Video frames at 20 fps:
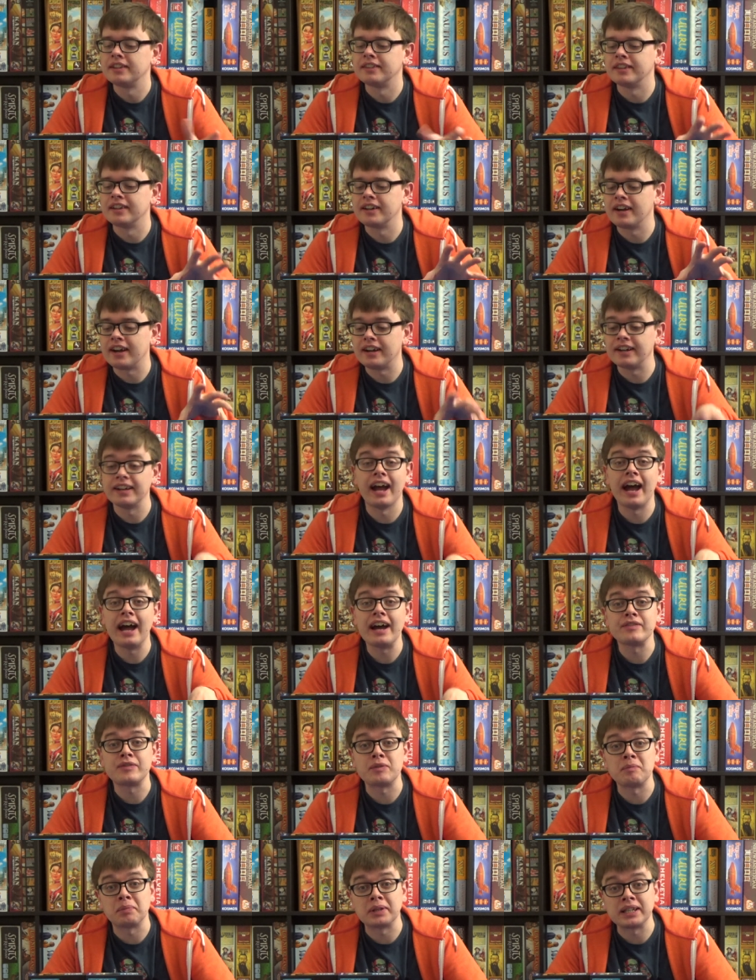that I
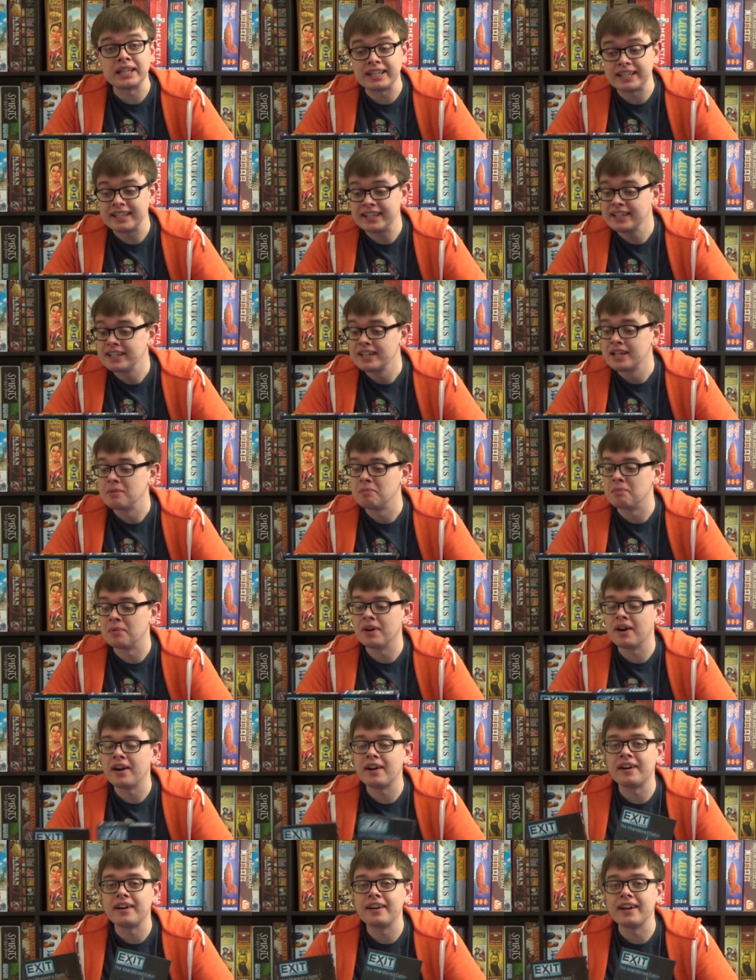haven't played, but
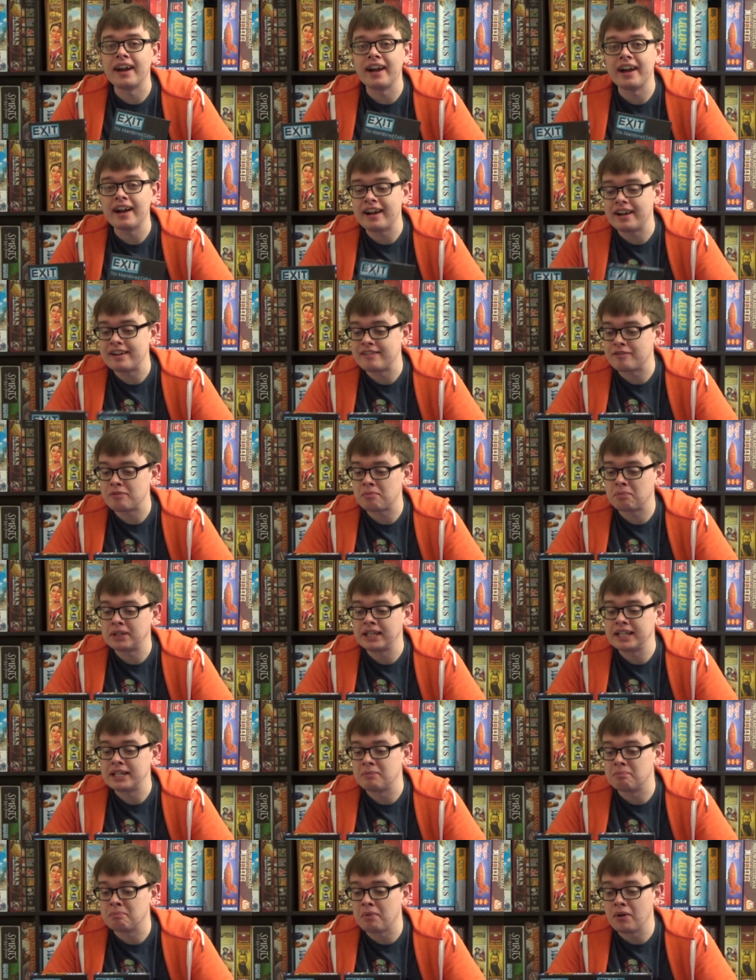I have
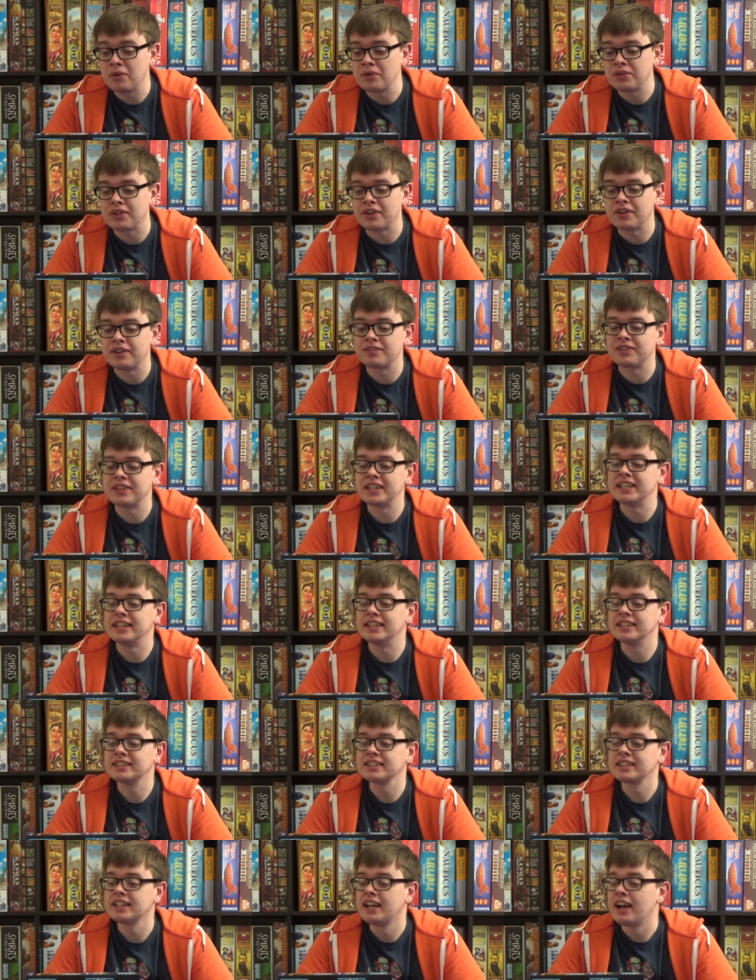played both of
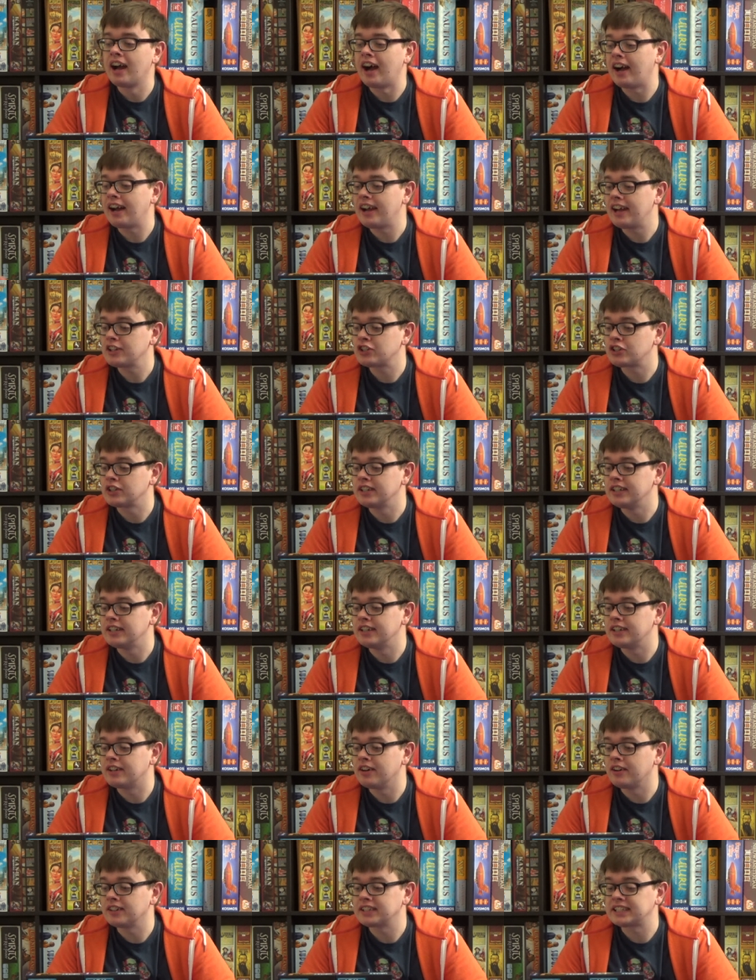these. I actually
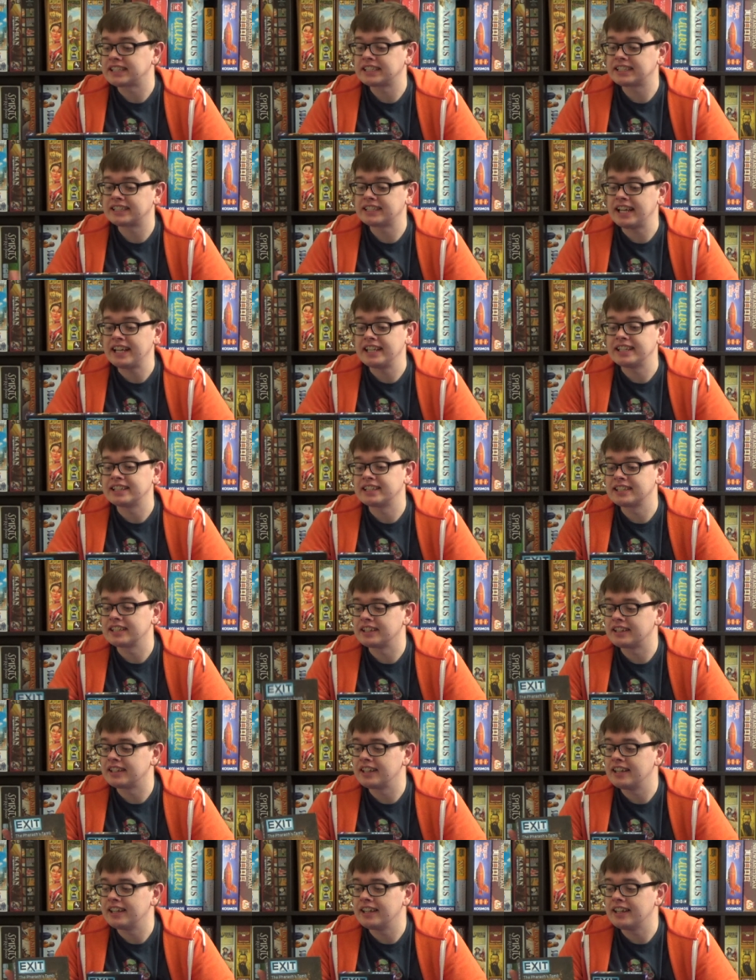got sent
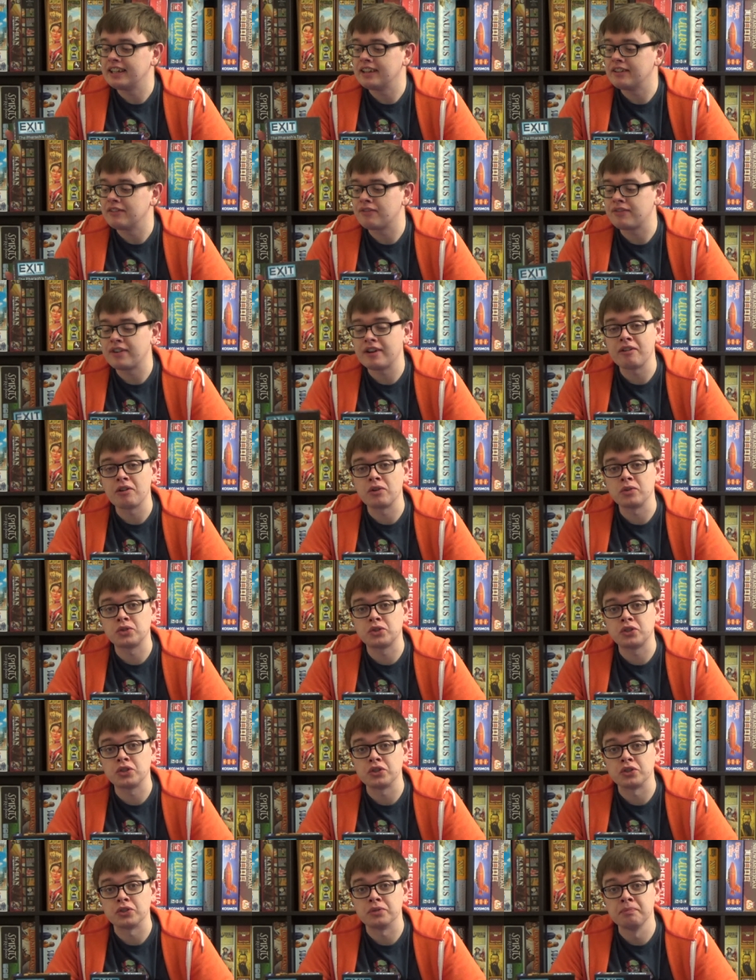The Pharaoh's
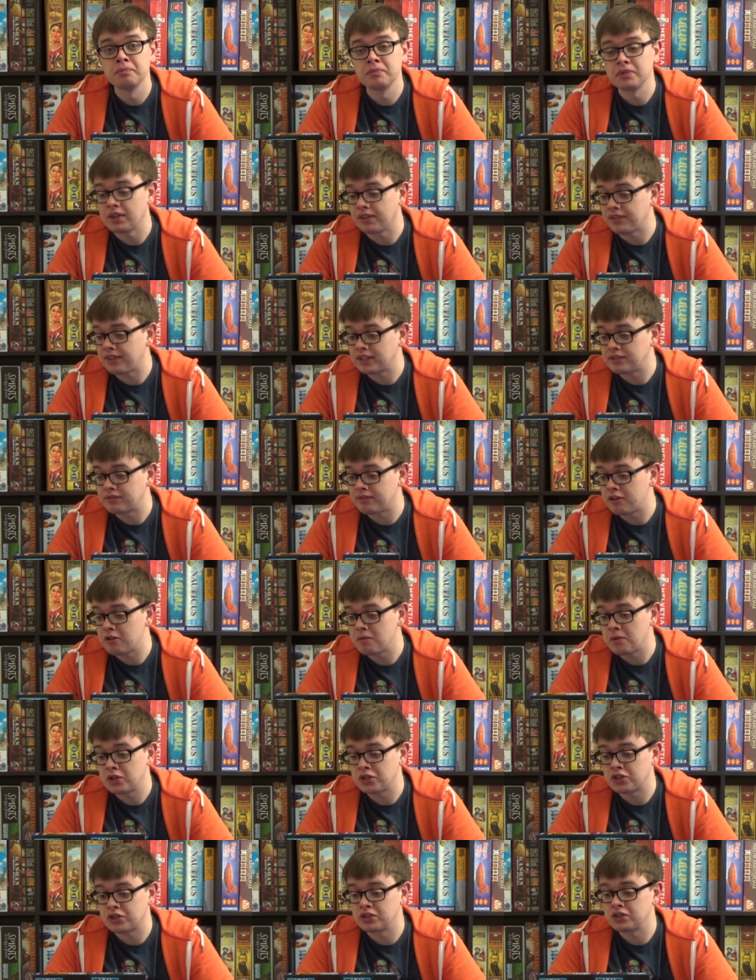Tomb, so thanks very
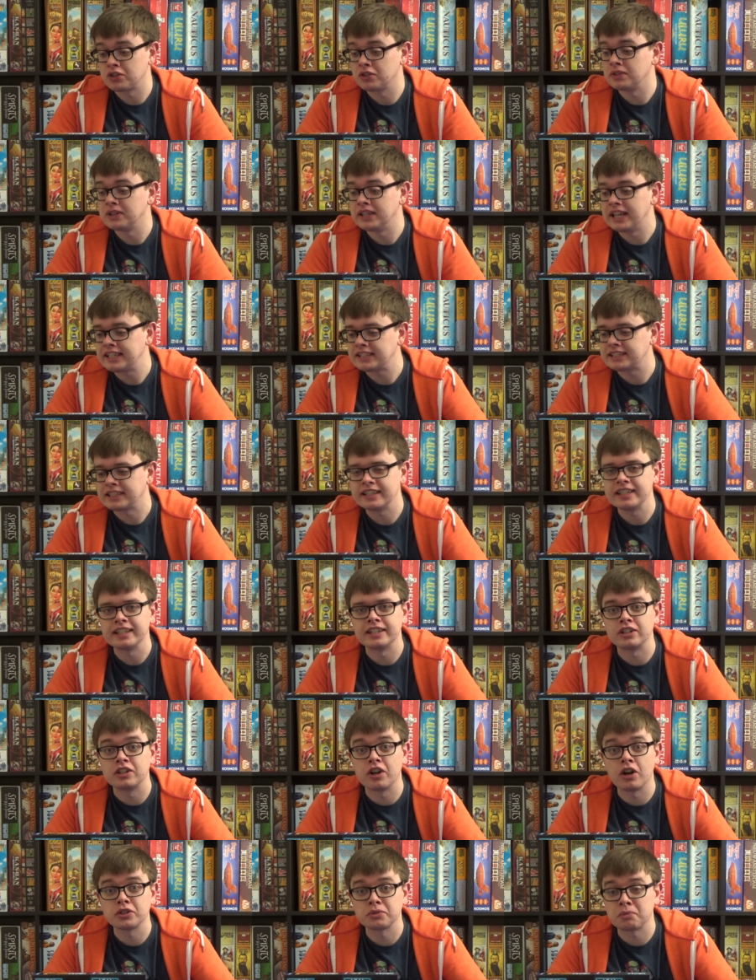much to Leslie
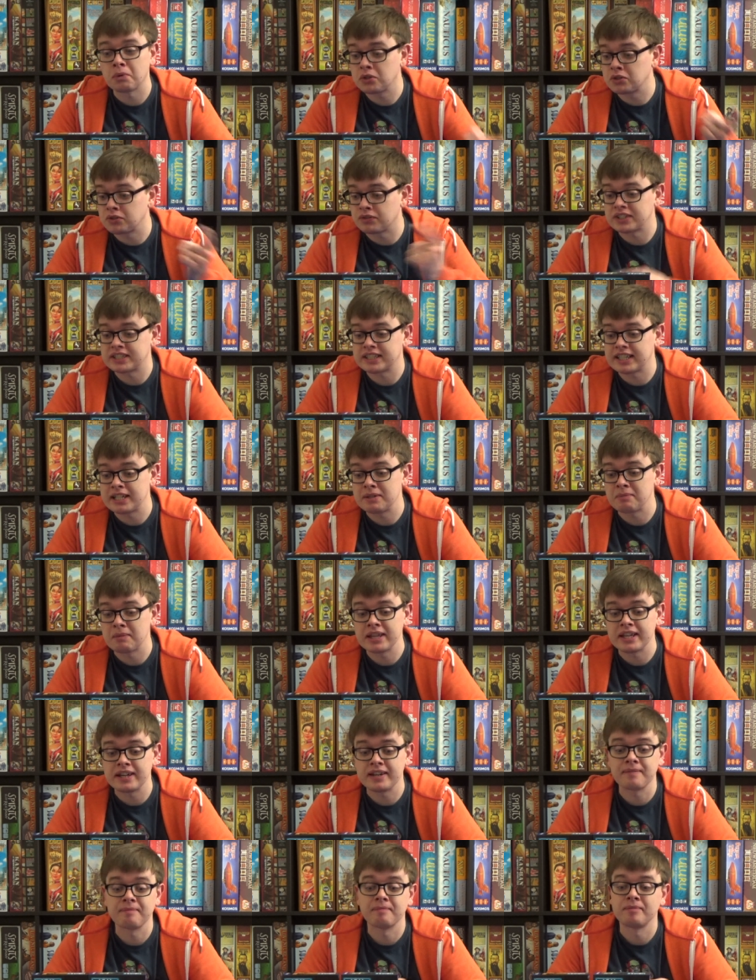and Cosmos for sending me
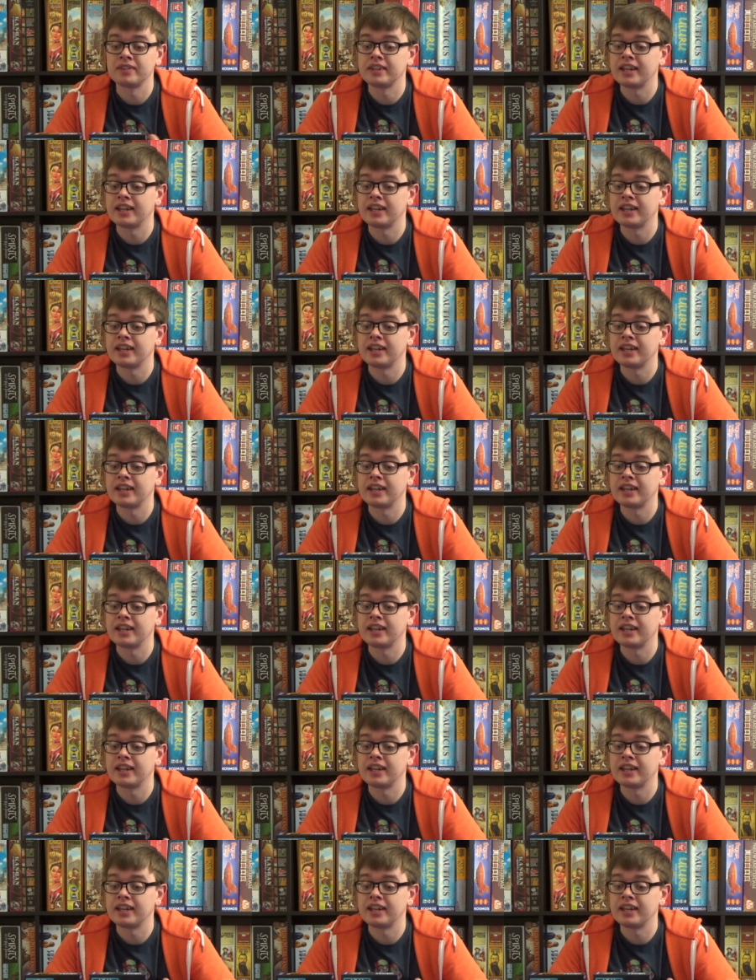that.